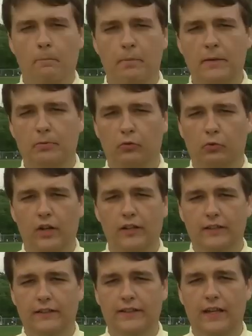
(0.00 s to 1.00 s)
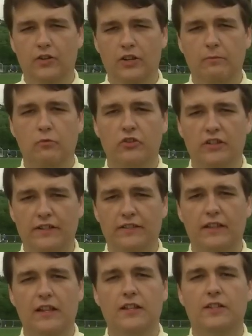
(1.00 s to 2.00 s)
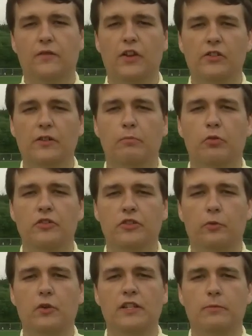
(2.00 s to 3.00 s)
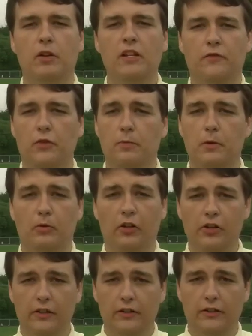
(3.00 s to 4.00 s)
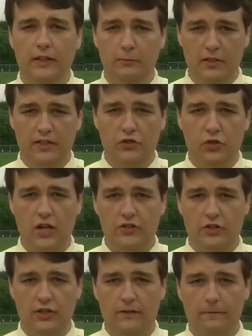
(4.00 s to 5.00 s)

People running Saturday morning say that it's very important to raise money for the people hurt in Monday's tragedy